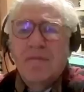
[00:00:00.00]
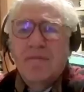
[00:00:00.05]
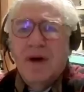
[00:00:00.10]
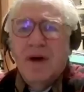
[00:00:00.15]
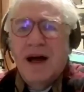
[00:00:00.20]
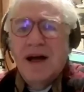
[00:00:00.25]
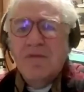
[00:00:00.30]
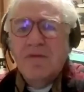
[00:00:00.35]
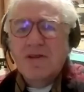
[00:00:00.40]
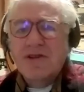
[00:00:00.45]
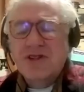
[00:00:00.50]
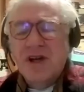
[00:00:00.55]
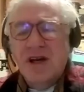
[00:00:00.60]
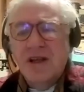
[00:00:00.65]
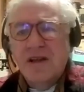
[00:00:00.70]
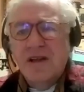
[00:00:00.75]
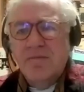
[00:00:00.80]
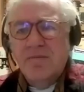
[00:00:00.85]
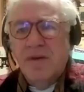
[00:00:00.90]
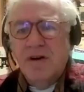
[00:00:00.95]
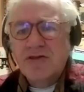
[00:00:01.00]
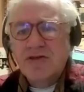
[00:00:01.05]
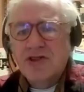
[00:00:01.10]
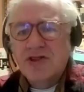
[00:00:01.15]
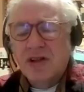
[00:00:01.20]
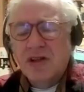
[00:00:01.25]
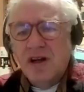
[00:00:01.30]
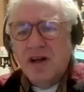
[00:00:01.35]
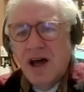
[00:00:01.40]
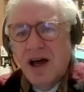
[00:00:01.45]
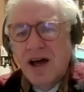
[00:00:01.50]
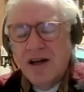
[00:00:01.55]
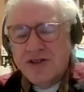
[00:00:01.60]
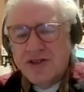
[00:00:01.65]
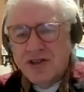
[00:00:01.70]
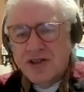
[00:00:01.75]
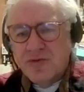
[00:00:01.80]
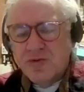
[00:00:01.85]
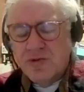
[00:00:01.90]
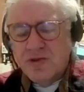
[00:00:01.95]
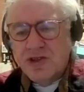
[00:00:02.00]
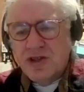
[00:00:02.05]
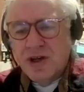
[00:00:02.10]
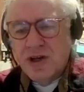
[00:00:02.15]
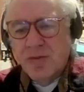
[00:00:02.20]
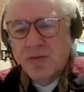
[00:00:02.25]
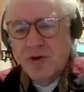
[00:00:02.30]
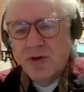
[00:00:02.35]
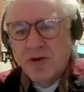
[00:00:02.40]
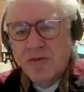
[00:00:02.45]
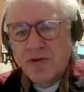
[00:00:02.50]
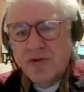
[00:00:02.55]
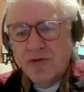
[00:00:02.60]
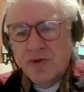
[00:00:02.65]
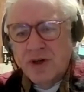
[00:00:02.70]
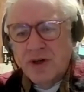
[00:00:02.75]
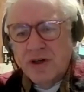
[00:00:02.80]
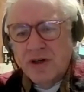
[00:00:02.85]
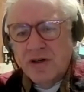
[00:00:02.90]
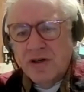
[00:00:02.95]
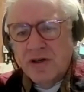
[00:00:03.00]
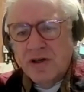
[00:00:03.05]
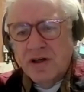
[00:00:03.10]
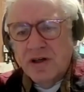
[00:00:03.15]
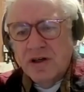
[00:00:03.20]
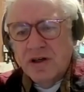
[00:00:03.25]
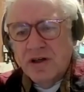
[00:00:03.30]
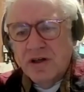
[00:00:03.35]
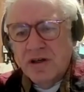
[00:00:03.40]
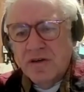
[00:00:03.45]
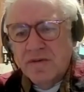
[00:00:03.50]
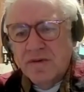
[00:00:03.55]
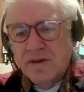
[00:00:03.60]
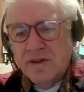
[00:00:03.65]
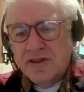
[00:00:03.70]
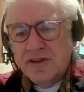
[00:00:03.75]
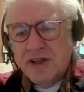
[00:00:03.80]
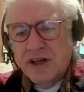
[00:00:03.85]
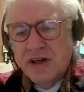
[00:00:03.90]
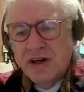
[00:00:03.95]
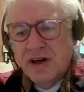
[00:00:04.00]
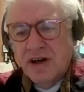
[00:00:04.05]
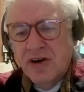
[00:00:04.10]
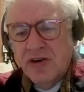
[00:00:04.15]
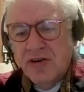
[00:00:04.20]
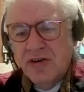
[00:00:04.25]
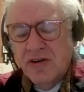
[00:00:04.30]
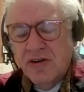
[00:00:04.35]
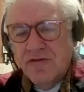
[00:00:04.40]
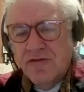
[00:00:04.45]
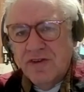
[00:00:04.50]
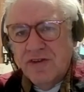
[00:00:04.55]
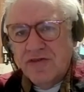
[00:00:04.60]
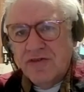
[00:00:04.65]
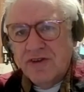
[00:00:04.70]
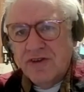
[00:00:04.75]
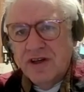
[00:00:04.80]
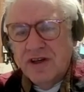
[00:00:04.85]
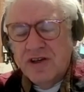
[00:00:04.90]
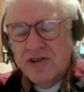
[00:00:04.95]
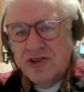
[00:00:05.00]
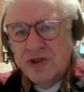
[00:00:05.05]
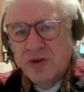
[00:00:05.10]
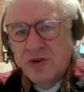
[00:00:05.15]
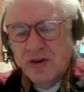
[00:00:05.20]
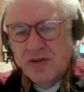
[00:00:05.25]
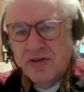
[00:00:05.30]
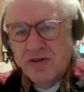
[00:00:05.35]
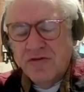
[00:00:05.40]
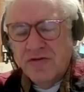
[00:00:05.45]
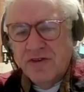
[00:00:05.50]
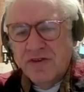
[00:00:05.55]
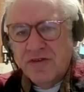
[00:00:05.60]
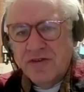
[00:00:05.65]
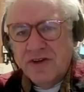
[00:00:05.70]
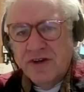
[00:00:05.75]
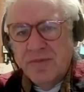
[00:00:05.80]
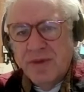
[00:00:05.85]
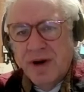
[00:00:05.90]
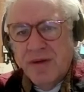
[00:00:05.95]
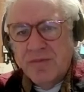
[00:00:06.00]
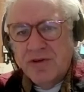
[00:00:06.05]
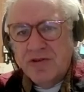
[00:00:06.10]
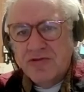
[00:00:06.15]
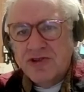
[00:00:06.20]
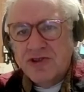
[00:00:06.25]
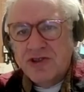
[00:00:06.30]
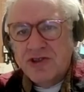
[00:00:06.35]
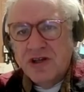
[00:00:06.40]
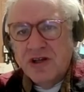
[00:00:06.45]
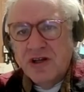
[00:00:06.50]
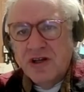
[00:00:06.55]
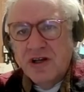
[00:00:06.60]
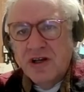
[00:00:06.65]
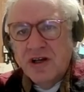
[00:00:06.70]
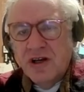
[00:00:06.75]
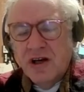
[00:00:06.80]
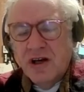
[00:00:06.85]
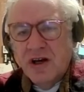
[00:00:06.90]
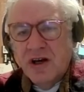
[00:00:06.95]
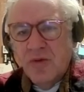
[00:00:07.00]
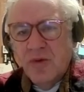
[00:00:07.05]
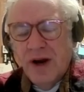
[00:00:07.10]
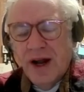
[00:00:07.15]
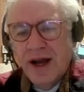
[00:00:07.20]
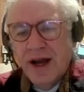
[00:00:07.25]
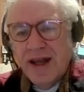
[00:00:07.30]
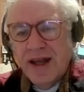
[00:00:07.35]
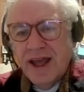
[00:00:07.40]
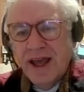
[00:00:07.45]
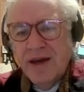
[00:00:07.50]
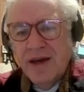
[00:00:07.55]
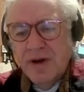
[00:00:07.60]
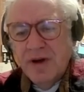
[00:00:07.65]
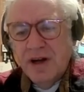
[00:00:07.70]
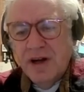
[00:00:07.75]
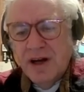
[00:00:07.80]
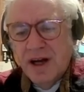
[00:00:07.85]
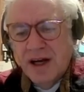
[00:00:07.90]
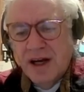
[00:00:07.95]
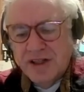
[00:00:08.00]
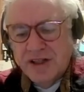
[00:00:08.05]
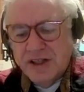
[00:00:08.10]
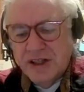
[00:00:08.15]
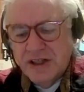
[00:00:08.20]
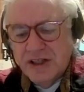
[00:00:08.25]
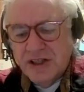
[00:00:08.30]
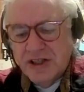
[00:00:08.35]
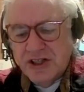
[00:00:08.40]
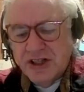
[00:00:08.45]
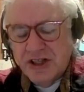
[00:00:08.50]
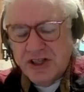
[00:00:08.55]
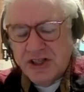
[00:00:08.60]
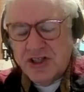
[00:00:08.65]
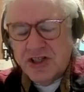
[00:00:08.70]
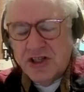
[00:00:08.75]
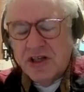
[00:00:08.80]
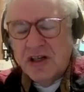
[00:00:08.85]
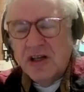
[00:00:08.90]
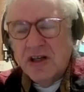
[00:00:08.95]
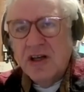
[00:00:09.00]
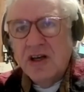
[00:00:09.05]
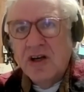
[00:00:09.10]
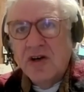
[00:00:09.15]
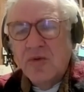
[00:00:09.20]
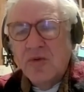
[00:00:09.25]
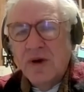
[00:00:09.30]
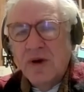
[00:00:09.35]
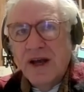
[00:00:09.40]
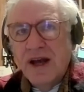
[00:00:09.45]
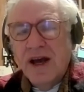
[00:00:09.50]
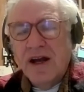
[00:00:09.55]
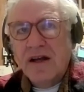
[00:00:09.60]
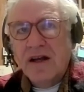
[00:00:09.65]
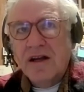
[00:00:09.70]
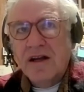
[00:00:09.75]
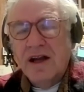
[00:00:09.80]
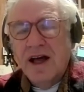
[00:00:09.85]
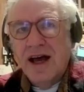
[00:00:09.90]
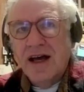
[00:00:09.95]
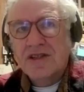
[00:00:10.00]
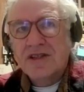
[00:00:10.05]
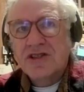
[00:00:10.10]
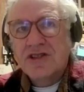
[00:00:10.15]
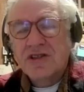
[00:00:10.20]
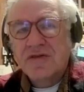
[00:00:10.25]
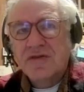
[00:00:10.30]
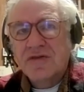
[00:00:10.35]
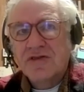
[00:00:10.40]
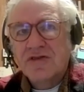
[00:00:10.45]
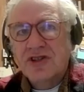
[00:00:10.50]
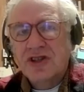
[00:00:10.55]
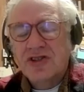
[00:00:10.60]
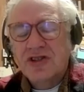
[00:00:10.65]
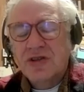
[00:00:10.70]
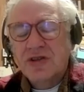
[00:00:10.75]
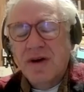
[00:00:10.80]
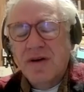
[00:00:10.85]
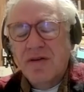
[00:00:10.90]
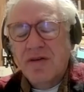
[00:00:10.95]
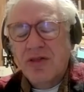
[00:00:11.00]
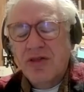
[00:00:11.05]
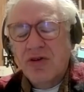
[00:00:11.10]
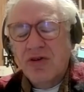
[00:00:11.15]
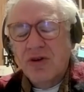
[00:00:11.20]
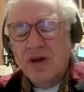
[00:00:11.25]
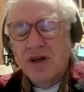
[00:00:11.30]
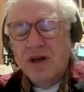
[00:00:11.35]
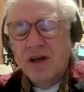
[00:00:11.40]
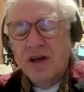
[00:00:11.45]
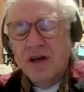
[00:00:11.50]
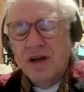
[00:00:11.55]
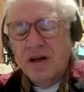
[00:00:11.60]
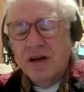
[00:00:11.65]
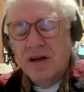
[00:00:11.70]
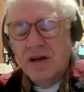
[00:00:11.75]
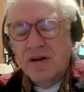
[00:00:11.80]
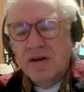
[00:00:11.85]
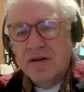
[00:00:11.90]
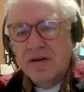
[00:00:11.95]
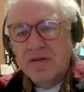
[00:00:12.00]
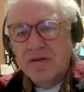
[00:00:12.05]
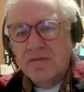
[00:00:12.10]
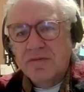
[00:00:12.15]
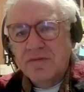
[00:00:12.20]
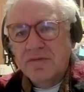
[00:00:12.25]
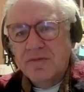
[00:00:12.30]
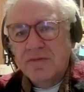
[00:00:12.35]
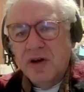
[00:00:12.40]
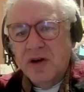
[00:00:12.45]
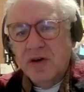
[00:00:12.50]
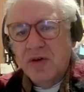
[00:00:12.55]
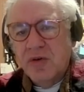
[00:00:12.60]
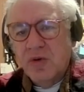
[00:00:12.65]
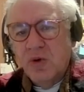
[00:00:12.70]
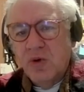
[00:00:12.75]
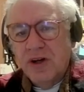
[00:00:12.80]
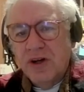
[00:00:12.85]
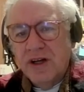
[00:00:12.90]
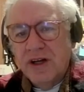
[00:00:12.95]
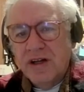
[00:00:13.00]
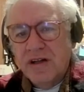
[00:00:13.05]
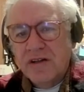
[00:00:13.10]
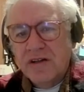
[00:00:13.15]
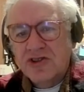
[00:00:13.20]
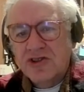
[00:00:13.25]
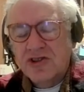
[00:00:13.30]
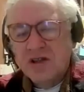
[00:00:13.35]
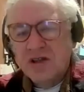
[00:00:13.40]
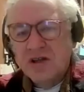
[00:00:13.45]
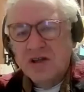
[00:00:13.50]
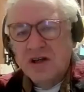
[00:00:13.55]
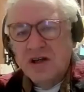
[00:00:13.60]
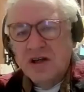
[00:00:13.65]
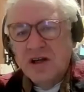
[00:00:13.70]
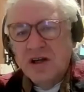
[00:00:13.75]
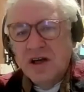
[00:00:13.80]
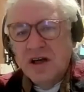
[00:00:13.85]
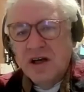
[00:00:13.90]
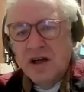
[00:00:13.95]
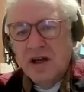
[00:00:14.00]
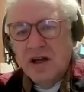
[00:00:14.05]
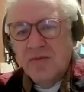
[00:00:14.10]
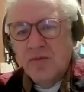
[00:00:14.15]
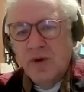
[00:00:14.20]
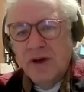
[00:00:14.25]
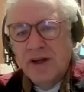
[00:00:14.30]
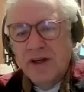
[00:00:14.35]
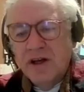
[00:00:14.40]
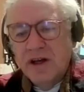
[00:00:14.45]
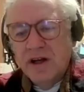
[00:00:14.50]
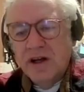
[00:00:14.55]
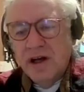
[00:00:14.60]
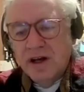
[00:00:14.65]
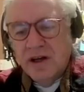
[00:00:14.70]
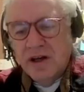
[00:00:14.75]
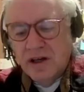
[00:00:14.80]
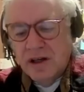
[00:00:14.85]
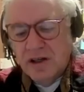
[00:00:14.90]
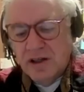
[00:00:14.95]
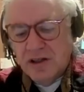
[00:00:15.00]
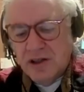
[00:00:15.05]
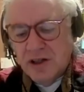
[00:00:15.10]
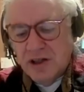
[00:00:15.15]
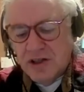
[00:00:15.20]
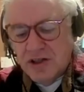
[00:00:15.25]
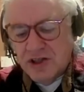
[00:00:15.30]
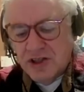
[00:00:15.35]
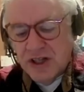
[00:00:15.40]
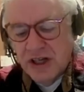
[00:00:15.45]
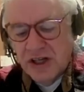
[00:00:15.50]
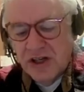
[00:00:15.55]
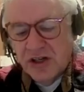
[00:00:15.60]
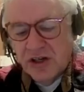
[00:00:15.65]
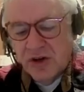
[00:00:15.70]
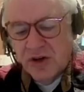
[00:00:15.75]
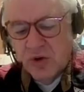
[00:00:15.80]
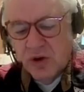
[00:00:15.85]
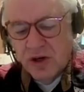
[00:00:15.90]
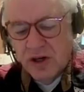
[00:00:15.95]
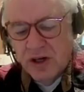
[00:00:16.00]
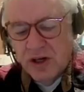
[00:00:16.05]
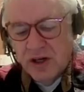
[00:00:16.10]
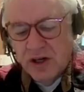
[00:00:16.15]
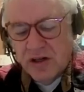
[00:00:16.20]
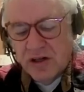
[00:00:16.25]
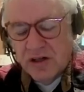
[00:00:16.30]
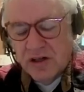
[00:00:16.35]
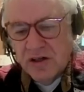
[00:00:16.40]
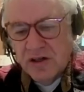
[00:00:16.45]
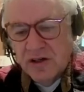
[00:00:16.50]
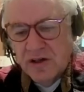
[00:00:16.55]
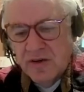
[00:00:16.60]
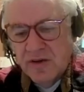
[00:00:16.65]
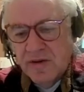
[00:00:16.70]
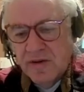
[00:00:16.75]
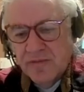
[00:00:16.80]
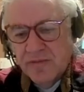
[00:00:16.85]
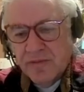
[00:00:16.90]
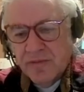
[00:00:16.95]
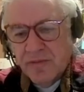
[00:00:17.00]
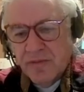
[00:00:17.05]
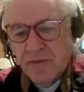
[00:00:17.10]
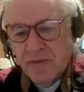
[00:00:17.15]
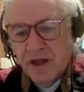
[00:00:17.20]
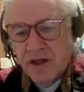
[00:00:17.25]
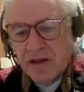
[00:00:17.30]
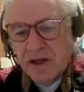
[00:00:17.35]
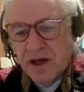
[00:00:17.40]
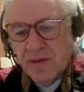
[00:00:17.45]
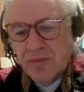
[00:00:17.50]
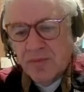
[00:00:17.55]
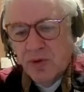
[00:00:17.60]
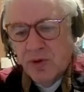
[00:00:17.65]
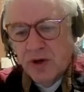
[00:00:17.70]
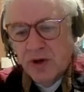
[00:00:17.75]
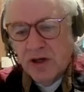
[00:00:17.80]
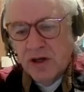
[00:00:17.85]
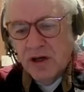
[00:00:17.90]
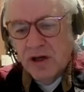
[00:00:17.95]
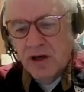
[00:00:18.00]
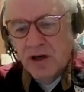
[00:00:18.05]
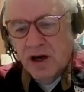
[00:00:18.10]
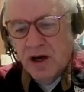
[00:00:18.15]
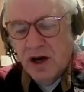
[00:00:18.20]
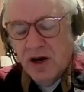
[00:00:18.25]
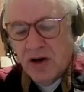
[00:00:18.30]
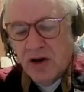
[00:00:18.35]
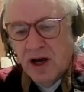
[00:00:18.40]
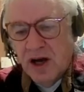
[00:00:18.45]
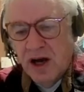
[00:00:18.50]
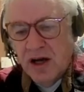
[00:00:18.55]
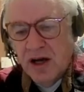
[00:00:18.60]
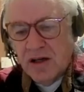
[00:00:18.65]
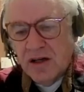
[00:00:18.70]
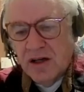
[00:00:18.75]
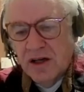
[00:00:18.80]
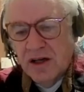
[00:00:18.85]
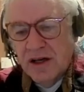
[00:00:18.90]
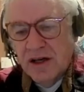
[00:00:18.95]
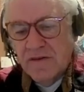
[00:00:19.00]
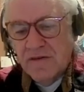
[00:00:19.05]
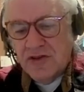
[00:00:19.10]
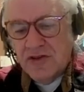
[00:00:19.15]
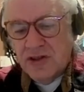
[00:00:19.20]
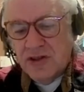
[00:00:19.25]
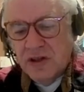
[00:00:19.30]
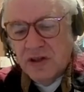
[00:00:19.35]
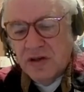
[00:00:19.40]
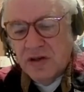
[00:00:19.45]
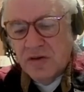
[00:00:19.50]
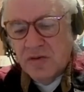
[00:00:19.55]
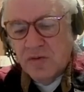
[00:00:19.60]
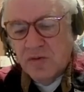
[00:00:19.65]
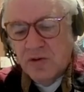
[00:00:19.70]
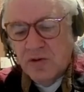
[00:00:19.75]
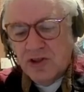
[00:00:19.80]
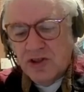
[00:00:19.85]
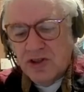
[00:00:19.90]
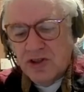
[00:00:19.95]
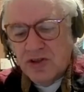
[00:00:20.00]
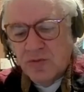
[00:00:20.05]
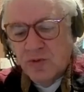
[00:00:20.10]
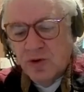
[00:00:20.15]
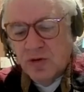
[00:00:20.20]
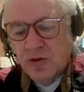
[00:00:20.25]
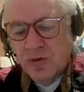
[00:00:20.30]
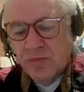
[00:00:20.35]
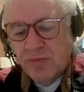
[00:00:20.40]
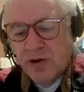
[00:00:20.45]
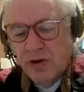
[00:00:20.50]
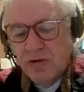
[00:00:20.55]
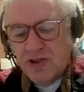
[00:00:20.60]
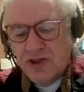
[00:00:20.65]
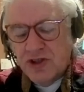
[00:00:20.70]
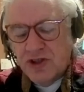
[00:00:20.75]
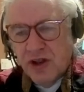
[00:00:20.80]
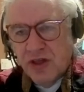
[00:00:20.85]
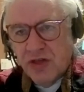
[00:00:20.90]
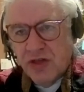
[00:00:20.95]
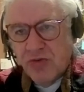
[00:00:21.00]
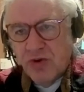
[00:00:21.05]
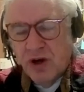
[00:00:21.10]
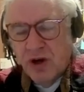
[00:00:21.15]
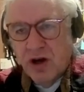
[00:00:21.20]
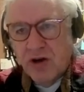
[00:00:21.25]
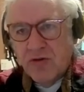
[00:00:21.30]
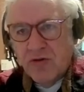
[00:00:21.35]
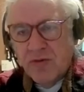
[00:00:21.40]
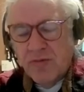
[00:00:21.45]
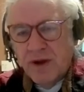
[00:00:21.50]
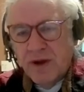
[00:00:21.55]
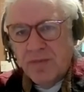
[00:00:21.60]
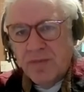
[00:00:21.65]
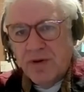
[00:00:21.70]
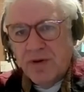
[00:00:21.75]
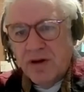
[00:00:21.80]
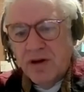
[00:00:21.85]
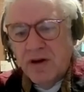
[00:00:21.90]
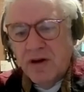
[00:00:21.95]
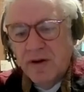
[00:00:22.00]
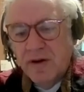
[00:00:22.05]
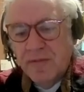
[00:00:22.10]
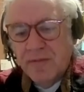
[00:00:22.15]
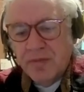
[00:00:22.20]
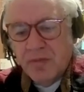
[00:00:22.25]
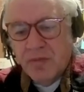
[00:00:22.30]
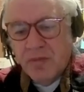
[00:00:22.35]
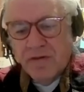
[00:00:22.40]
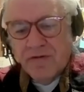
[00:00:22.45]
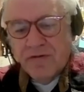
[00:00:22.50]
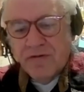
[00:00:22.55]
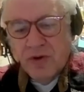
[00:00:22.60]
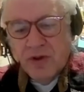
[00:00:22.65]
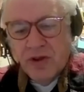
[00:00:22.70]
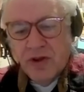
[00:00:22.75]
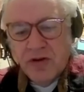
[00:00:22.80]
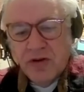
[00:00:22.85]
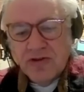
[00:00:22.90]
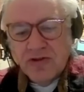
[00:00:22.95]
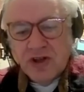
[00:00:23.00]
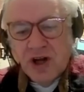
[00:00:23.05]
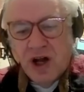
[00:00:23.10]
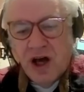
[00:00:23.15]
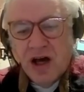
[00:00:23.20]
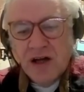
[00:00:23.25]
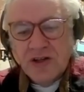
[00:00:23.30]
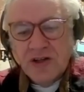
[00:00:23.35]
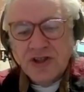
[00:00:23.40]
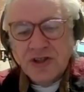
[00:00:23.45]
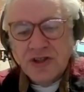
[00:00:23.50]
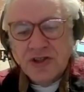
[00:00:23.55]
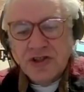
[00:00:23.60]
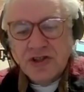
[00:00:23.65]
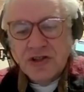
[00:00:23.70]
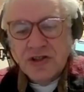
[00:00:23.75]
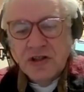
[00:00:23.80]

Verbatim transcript: I would say that most of the lodges were somewhere between, uh, say, one hundred fifty and two hundred fifty members. Uh, when I came in in nineteen sixty, we had a class of just around thirty uh, uh, ordeals. And we did a, a single ordeal at that point. Our conclaves uh, were, were approaching three hundred people for those lodges.